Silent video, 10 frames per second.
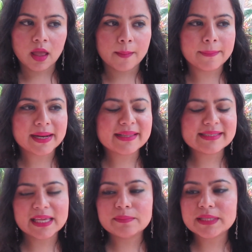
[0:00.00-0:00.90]
but at the
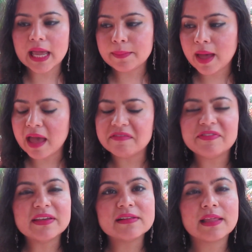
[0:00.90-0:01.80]
same time, I
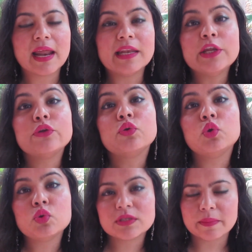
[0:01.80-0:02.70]
feel that I need to
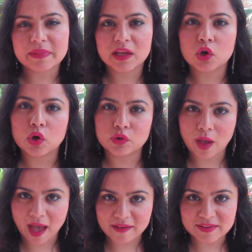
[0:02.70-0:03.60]
do something in order to
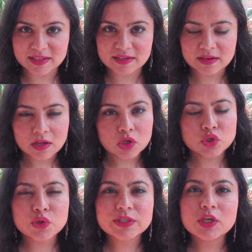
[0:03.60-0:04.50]
have it.
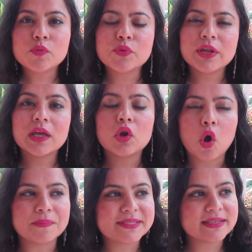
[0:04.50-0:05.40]
So you see, you're putting an
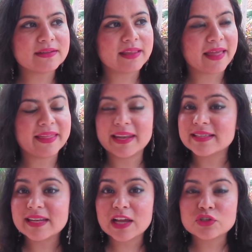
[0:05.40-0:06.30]
obstacle there that
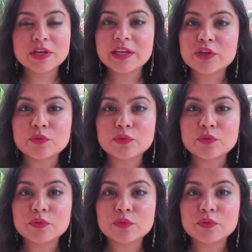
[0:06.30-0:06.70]
doesn't actually need